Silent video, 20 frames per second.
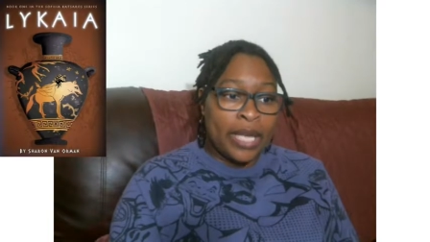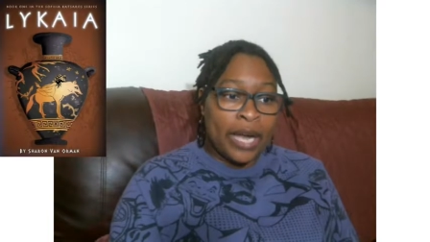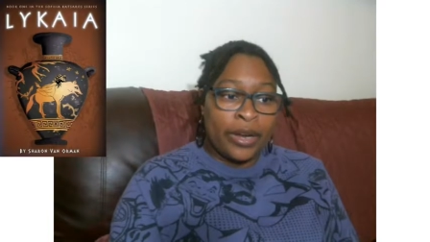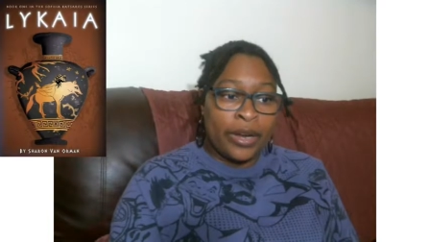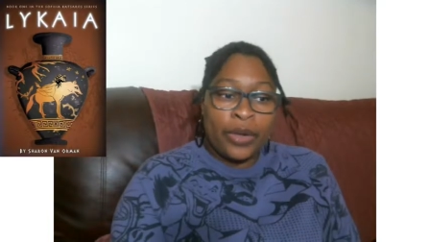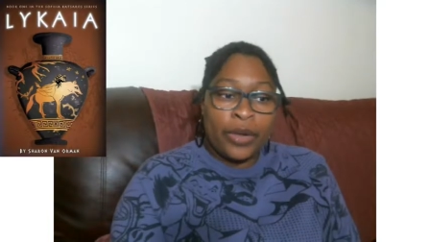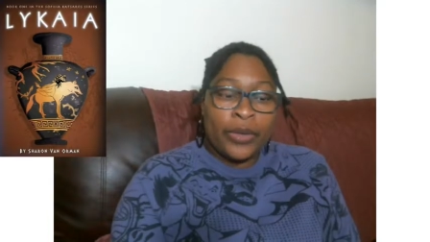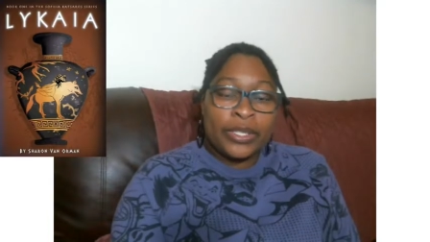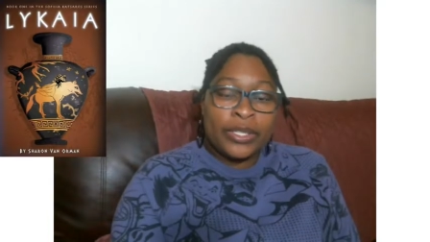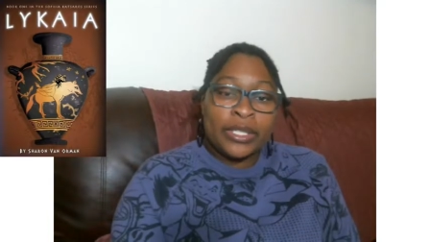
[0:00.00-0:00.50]
I don't
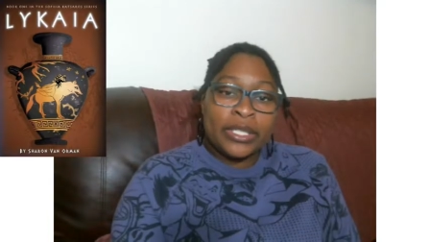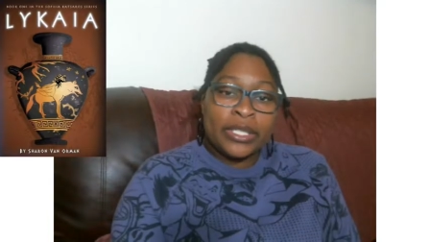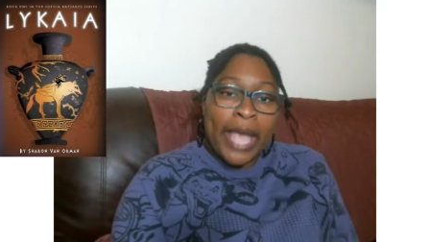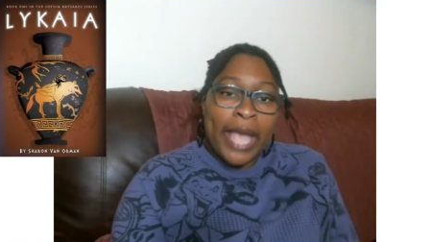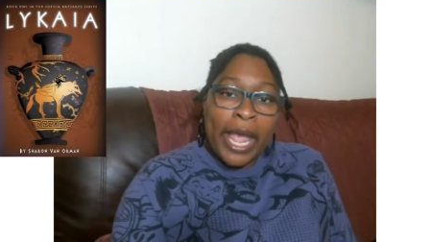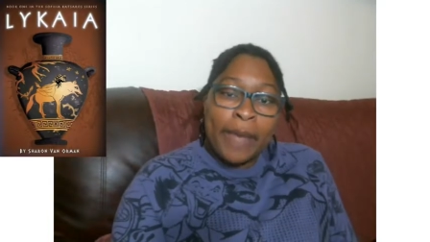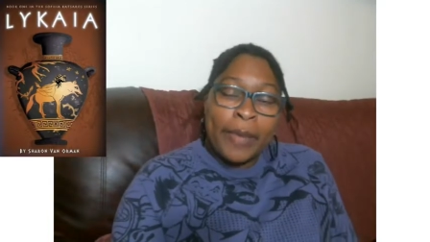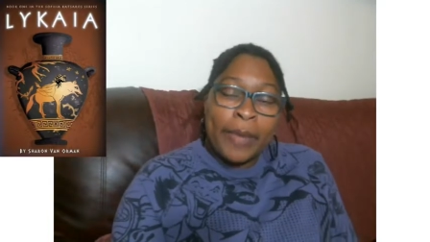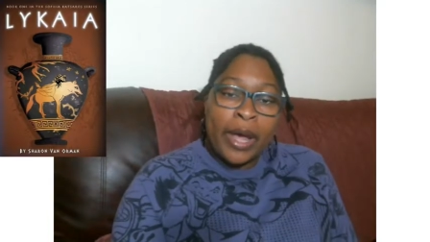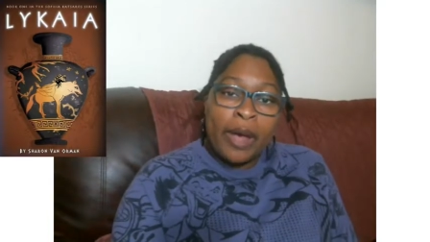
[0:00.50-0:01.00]
know. It just
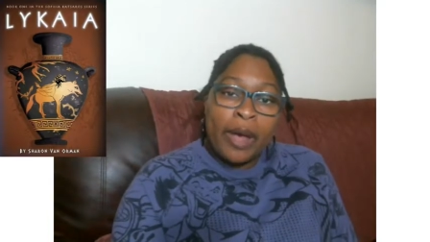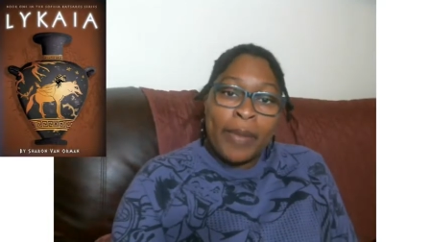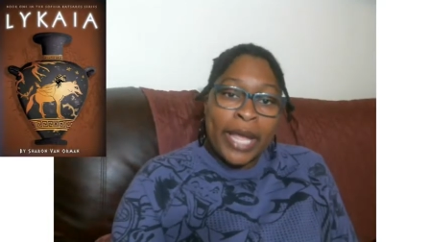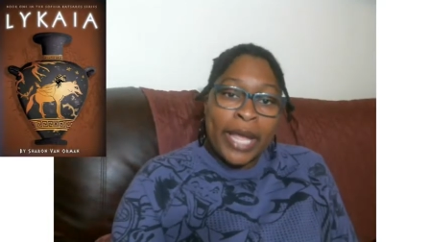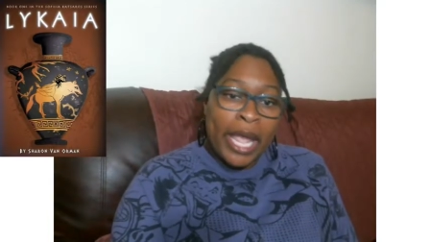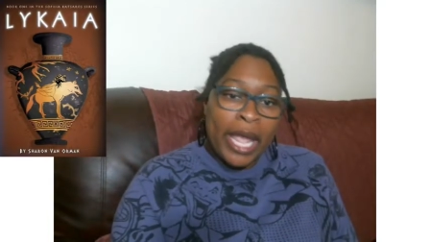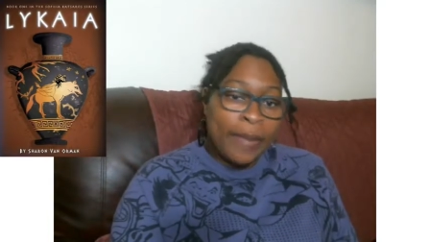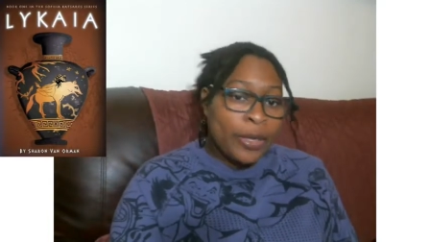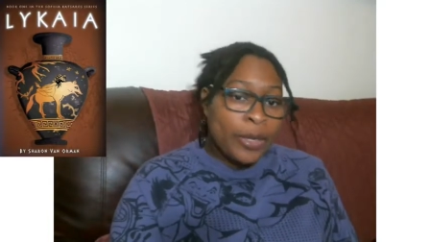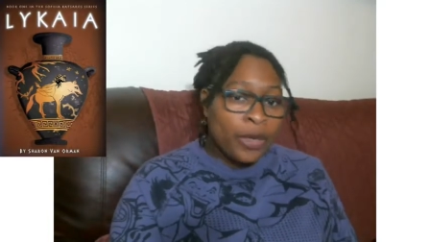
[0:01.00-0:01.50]
came up. I
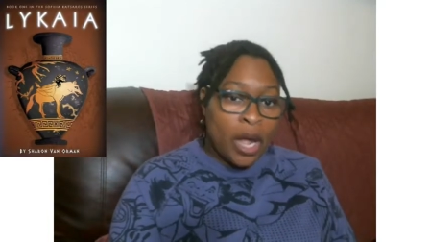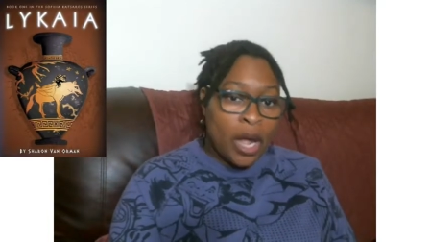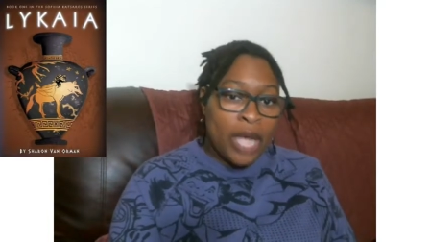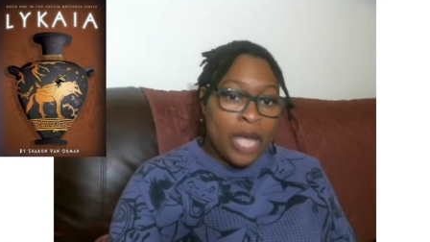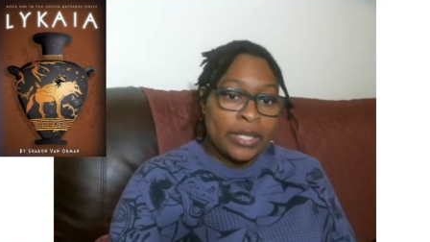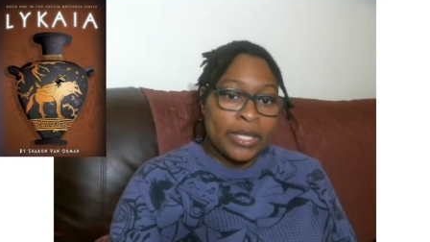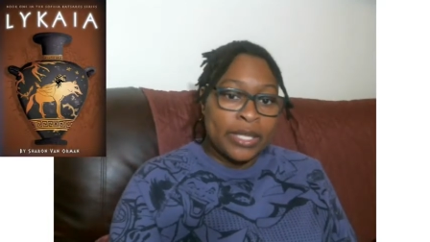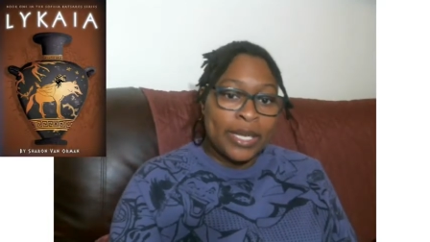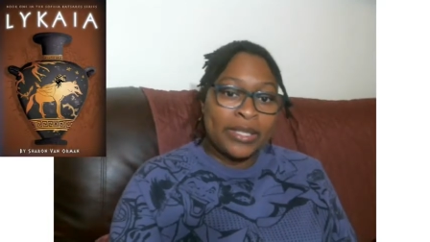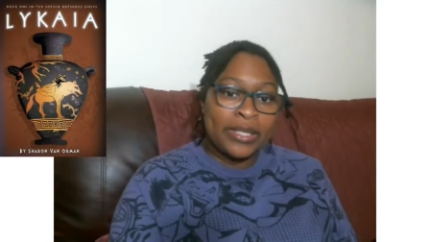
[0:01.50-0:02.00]
came
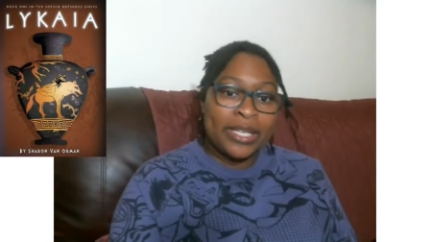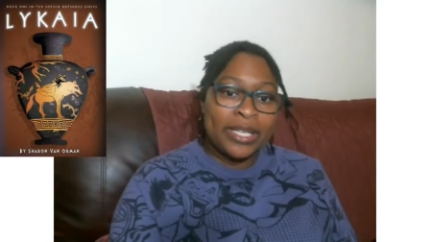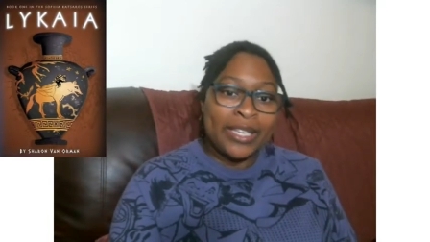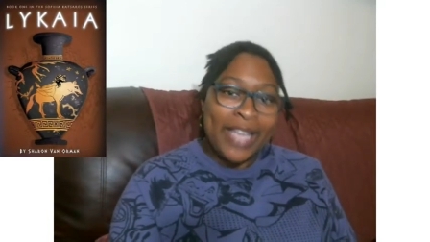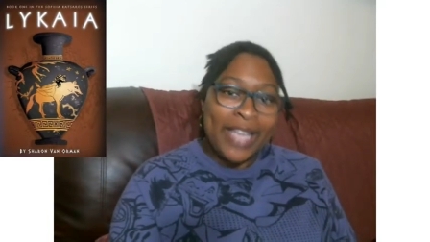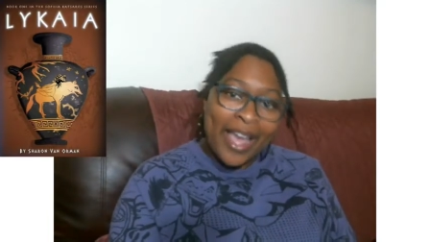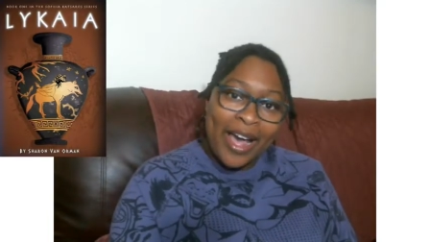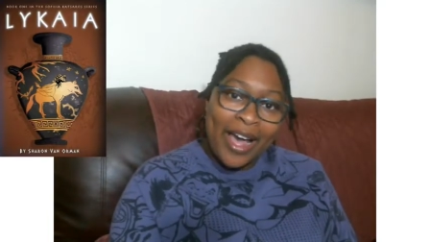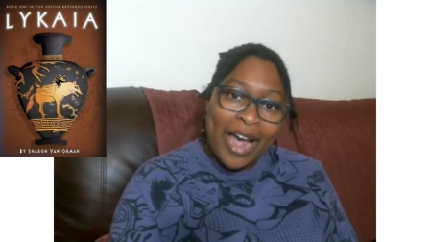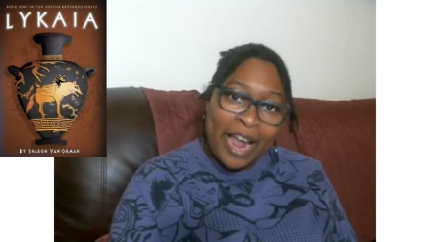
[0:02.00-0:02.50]
across it and I was like,
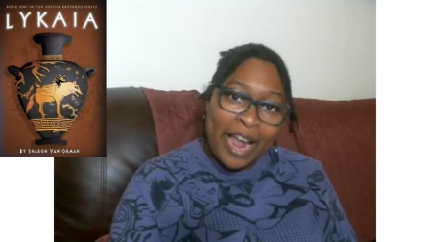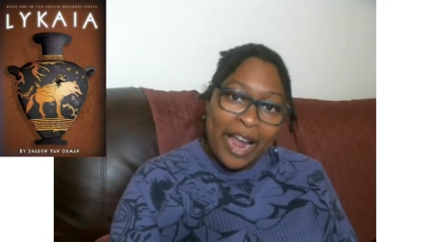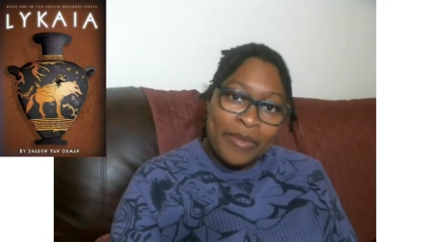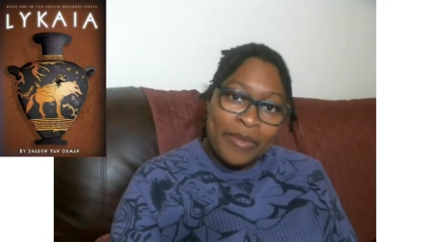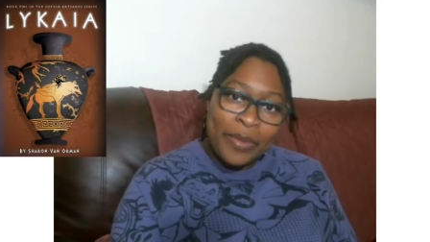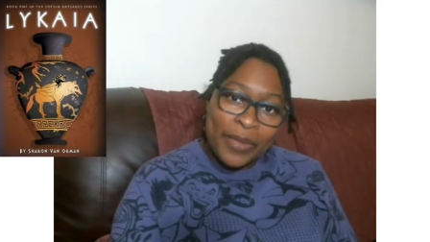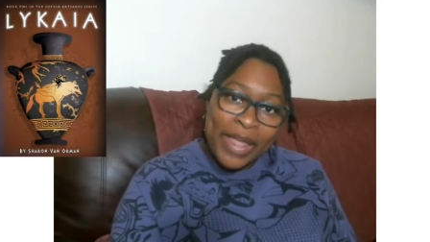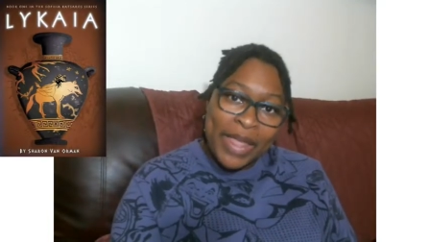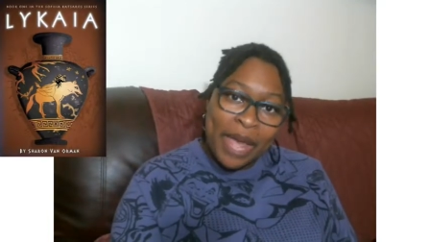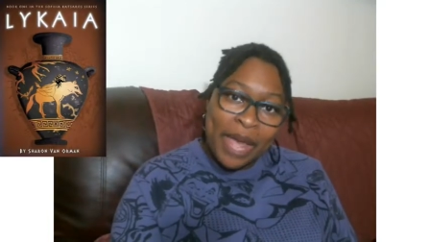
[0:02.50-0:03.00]
yeah, I
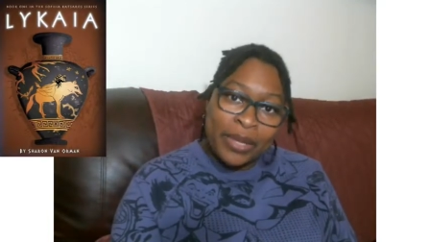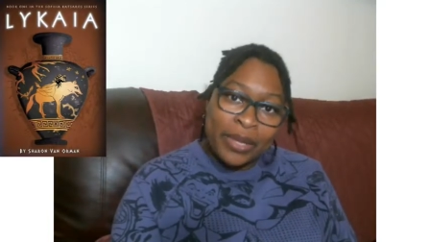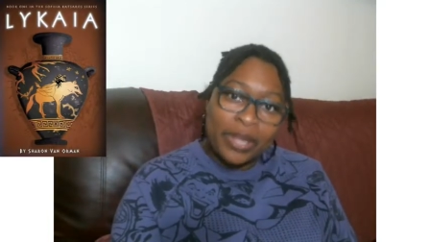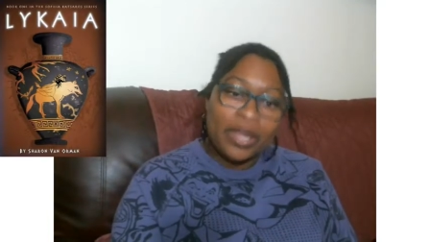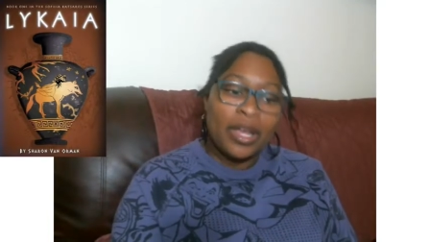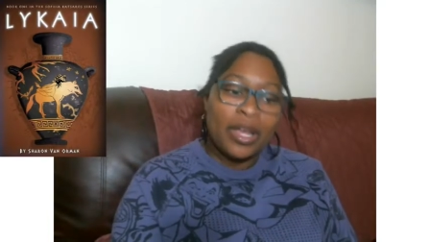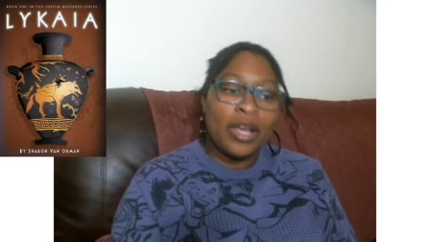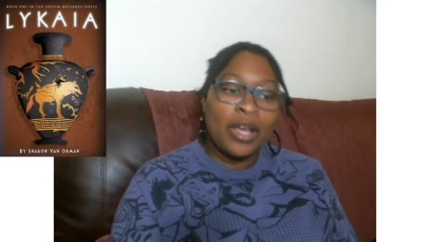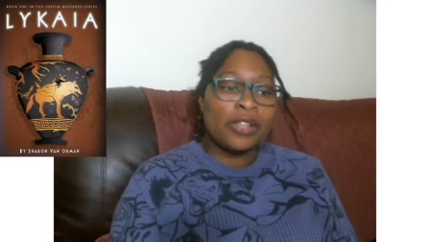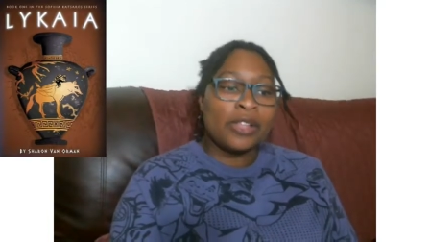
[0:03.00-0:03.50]
remember that book.